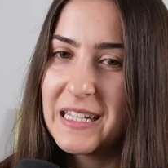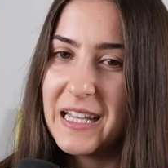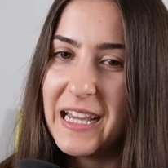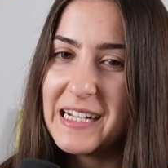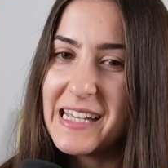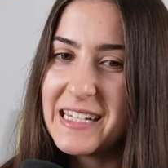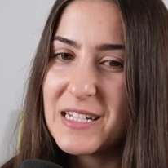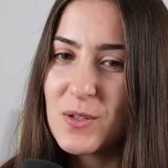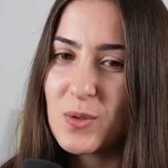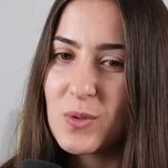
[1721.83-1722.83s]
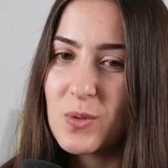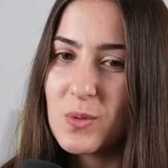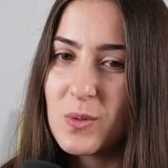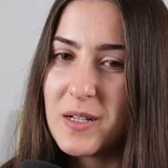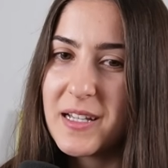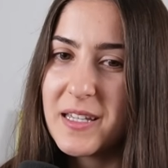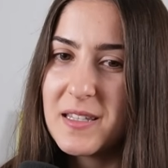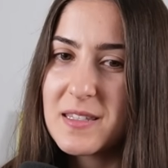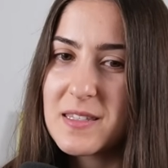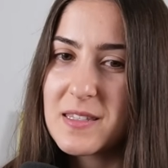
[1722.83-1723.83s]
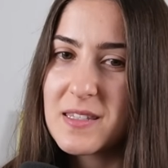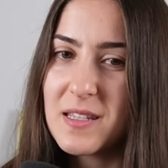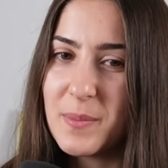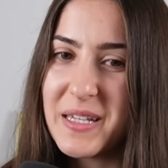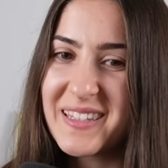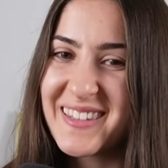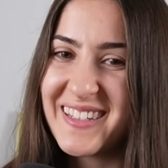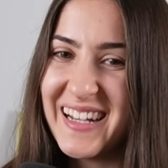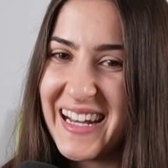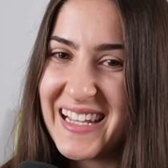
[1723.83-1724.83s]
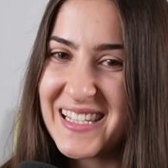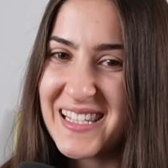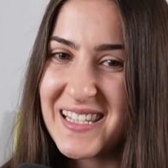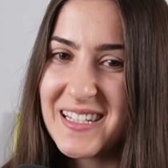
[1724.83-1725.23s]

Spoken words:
I like it quite a bit less.